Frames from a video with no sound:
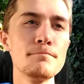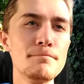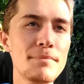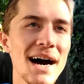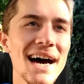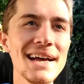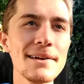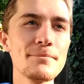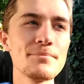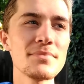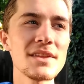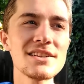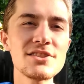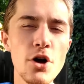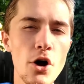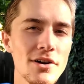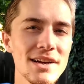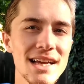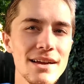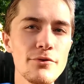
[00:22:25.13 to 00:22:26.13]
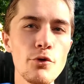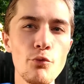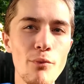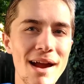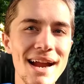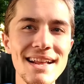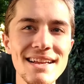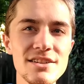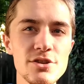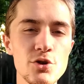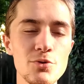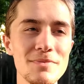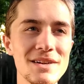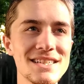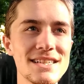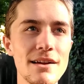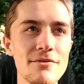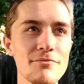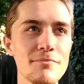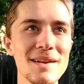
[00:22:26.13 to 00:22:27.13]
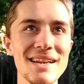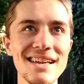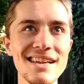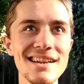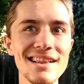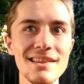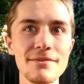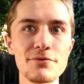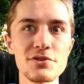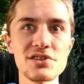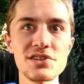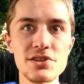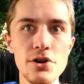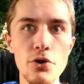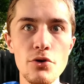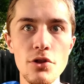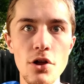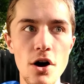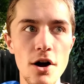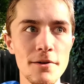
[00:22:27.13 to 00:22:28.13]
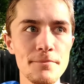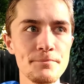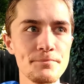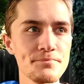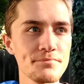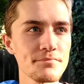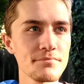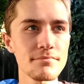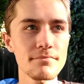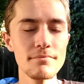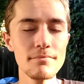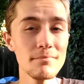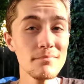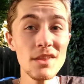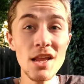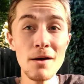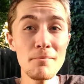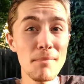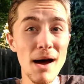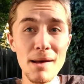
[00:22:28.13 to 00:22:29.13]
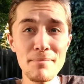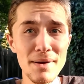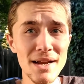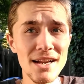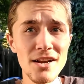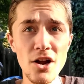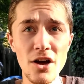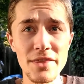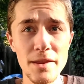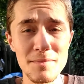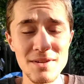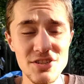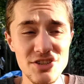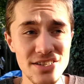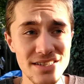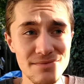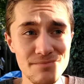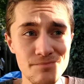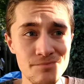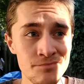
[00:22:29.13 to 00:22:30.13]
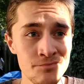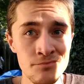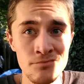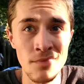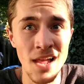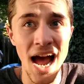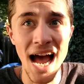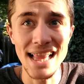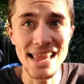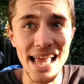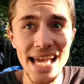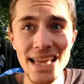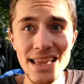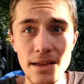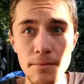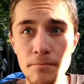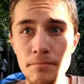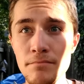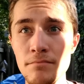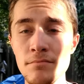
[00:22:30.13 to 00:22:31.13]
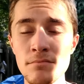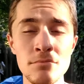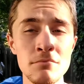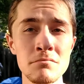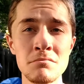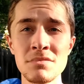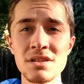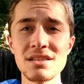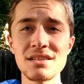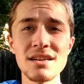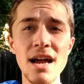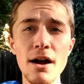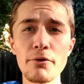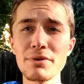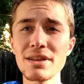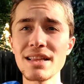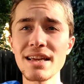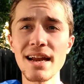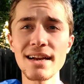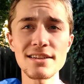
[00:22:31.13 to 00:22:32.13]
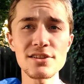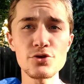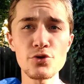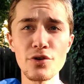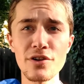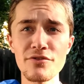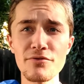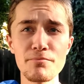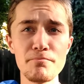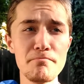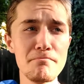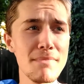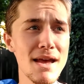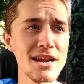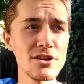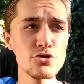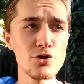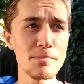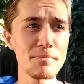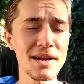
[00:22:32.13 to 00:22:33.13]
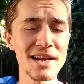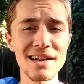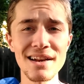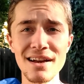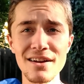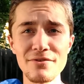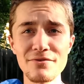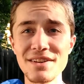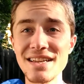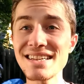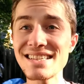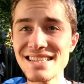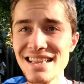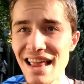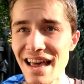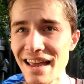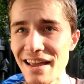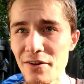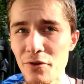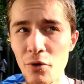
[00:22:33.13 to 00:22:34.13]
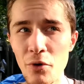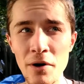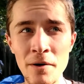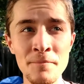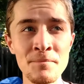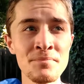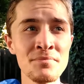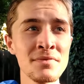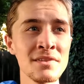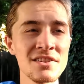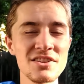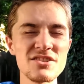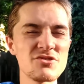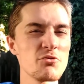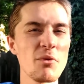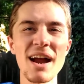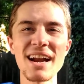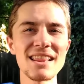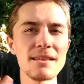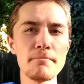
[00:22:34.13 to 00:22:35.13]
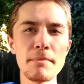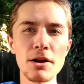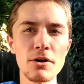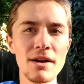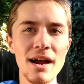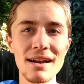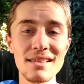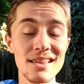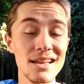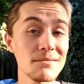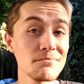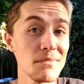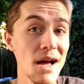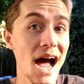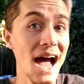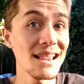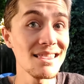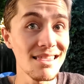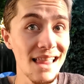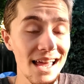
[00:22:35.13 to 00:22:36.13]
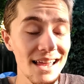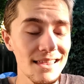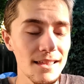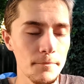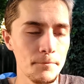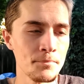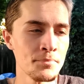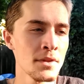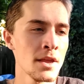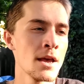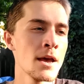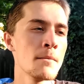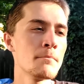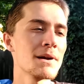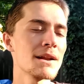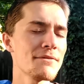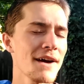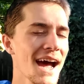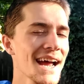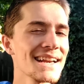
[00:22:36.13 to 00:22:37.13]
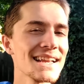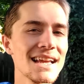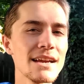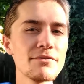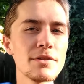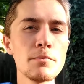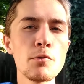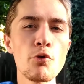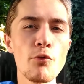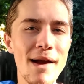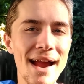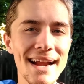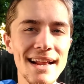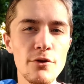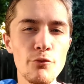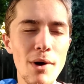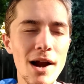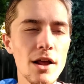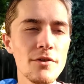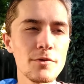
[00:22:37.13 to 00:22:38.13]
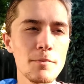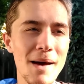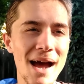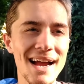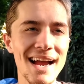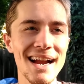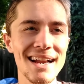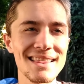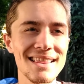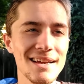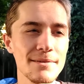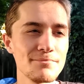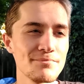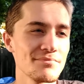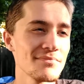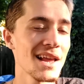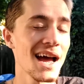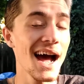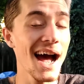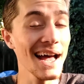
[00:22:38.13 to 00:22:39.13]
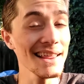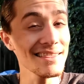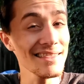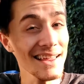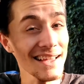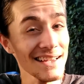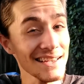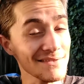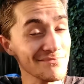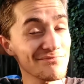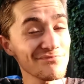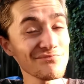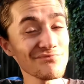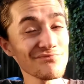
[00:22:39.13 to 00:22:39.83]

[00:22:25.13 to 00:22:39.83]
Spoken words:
But it's hard to give a rating to because I've been eating them for so long. My opinion on them is just, I like them. It's not really any sort of major opinion of dislike or just right in the middle kind of thing. I like them. But if I had to give them a rating right off the bat kind of thing, I think,